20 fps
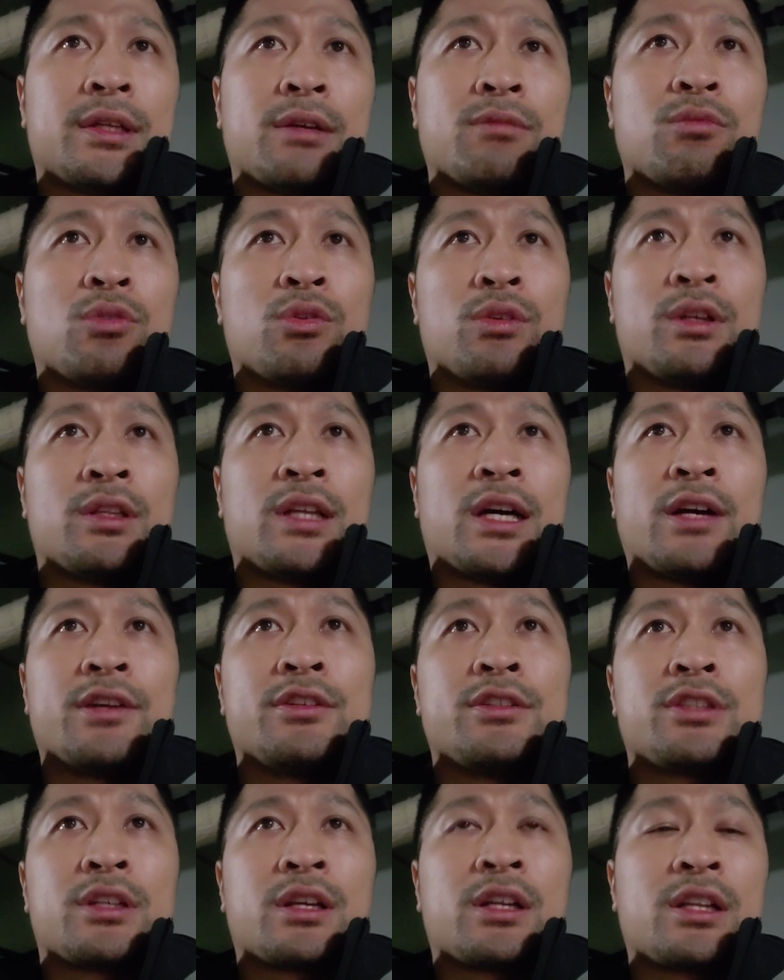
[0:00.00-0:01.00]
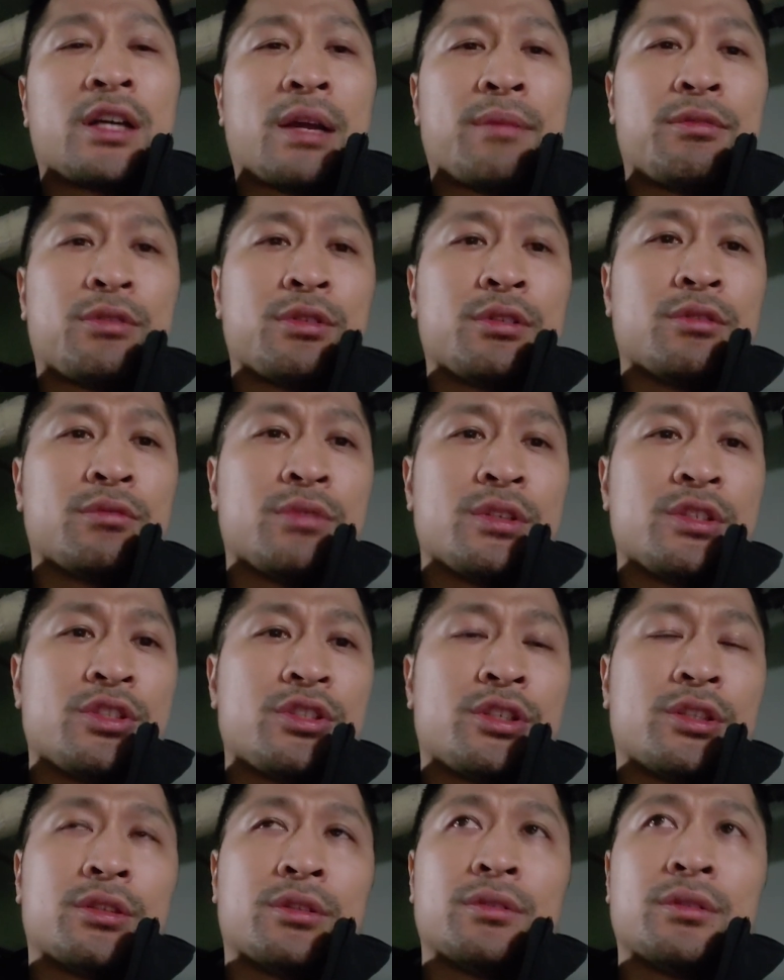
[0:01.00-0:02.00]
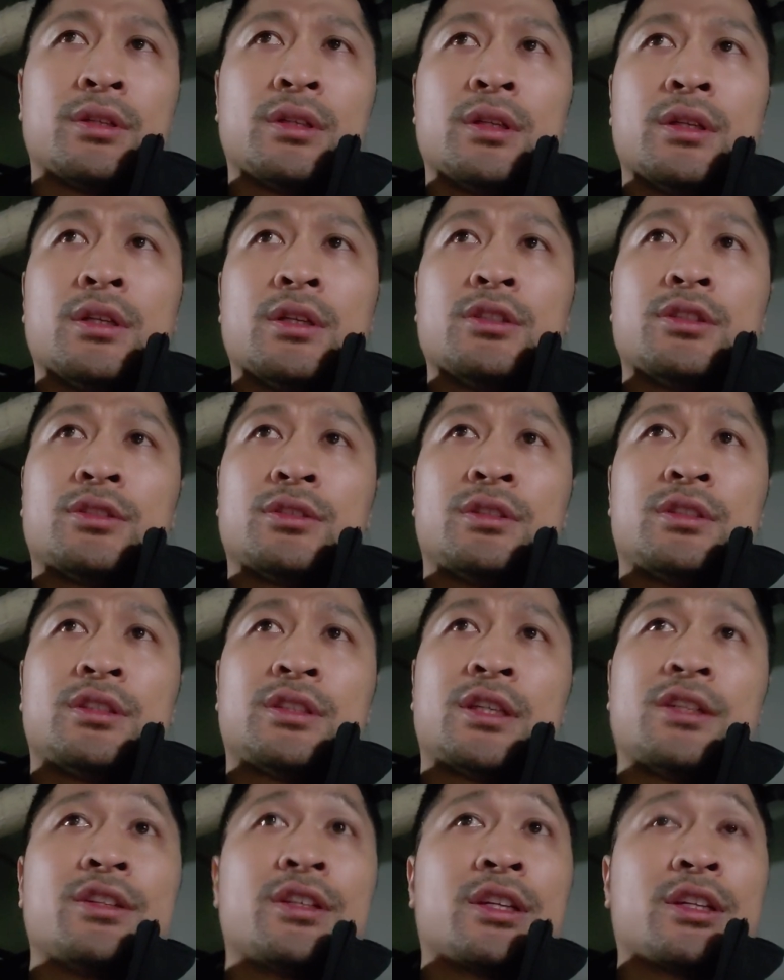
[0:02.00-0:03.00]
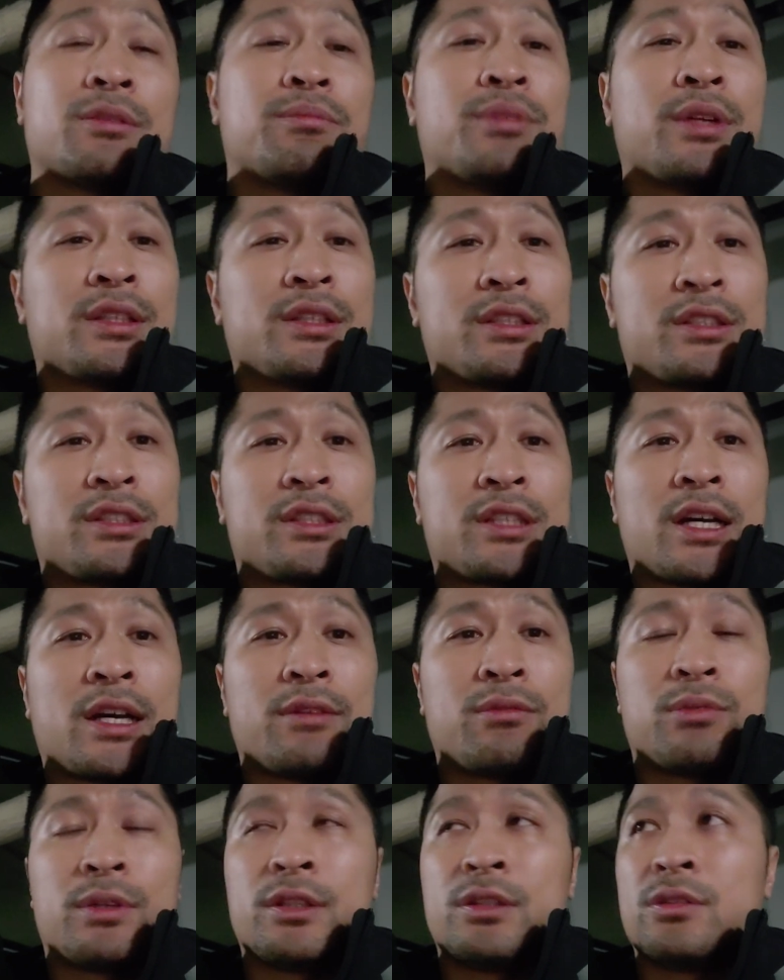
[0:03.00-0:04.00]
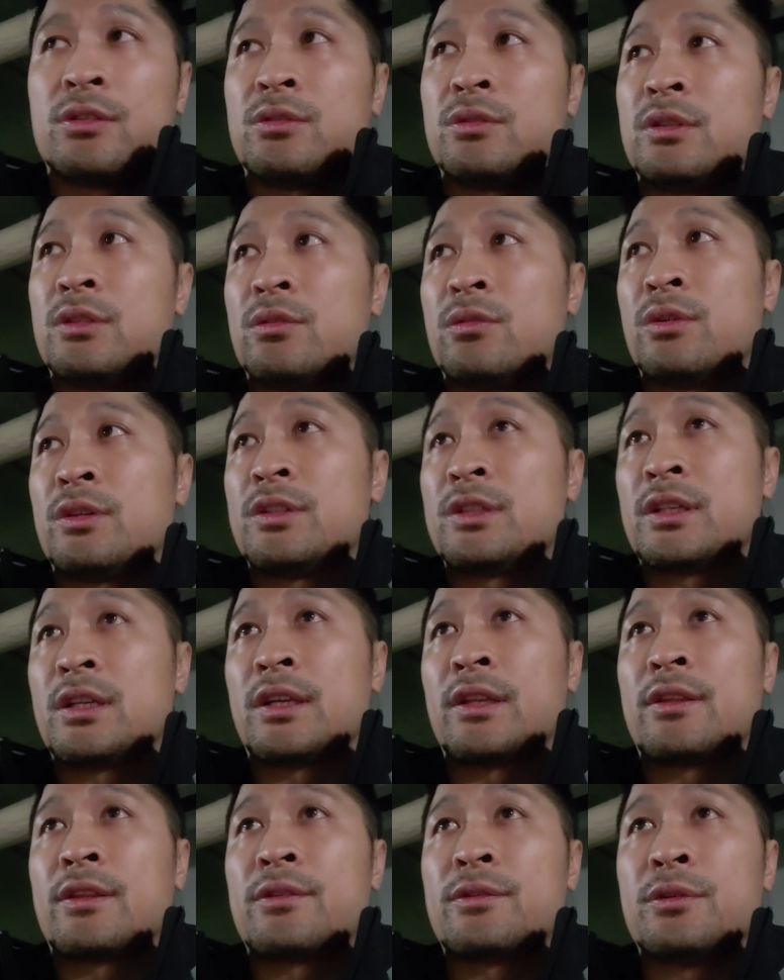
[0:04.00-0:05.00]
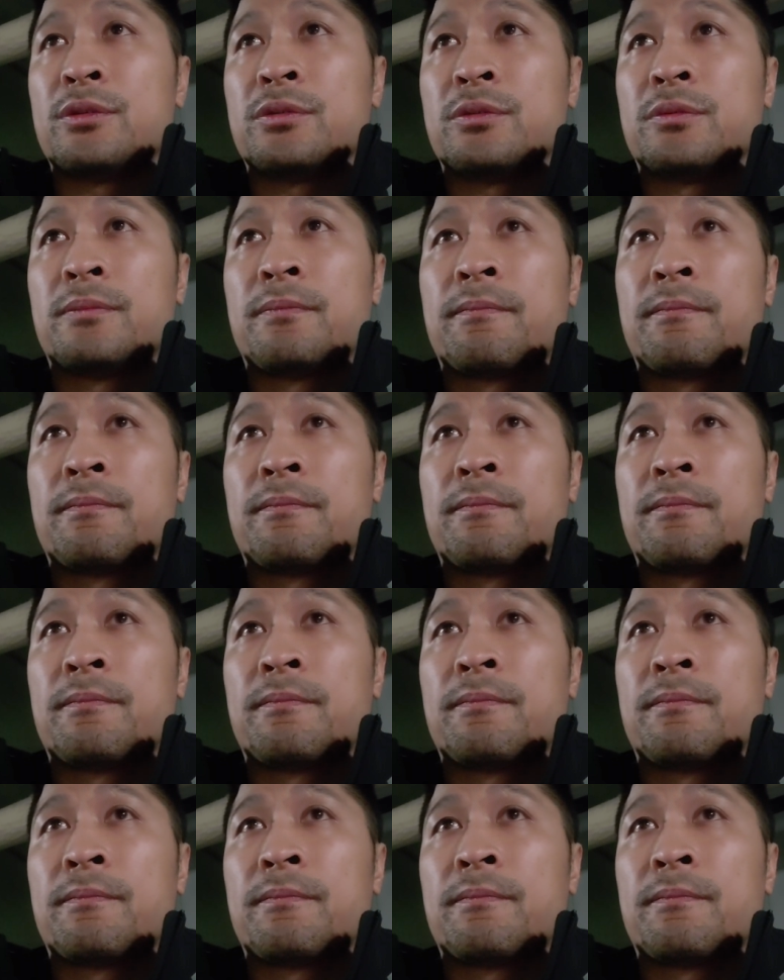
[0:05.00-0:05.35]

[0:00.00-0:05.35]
won't allow you to climb through the windshield. So he said you gotta break the side window in order to get through.